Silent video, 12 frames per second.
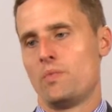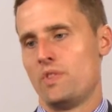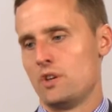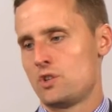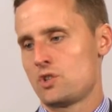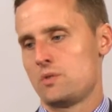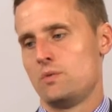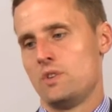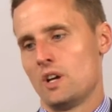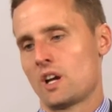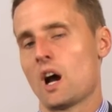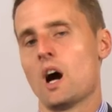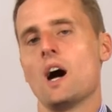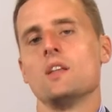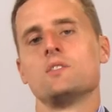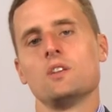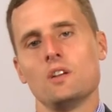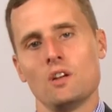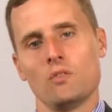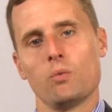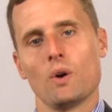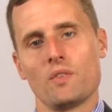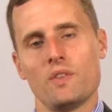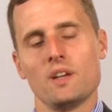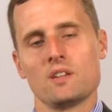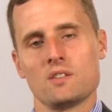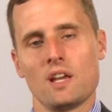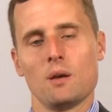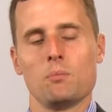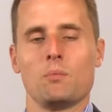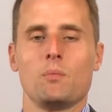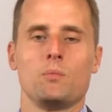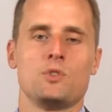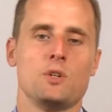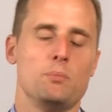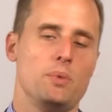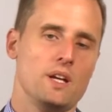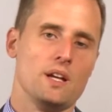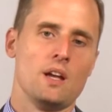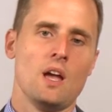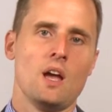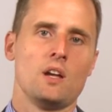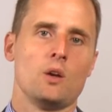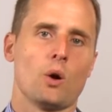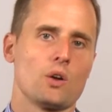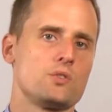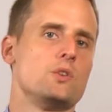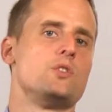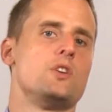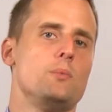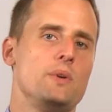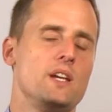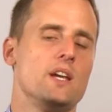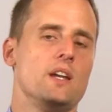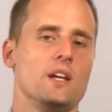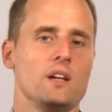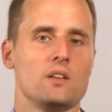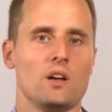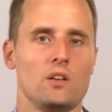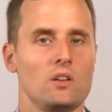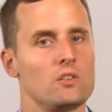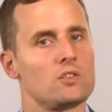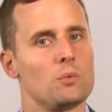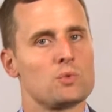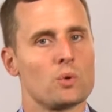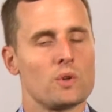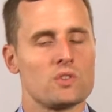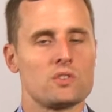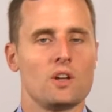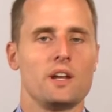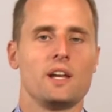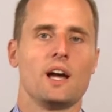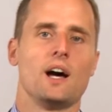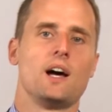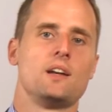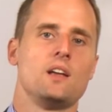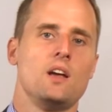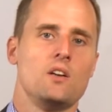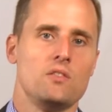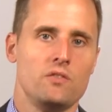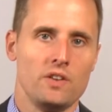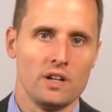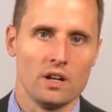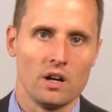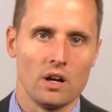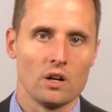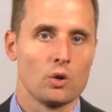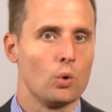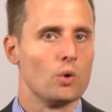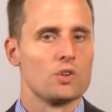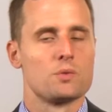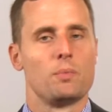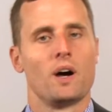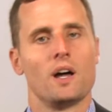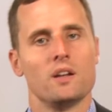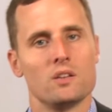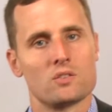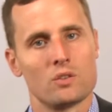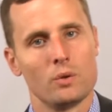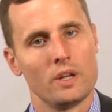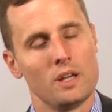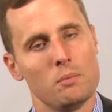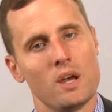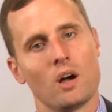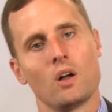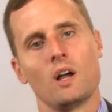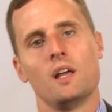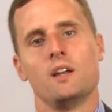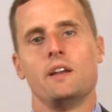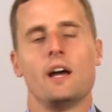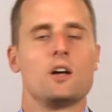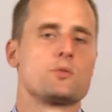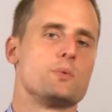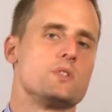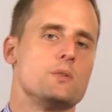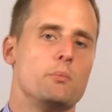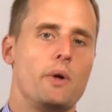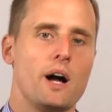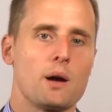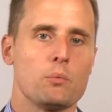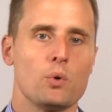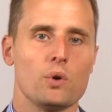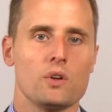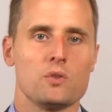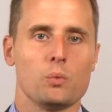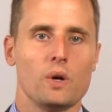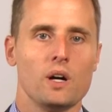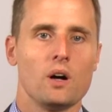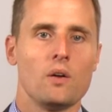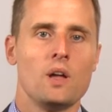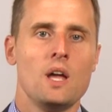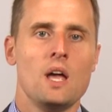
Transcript: the content of what the exam should be. You also should be getting some sort of study guide via correspondence through email and announcements in Blackboard as well.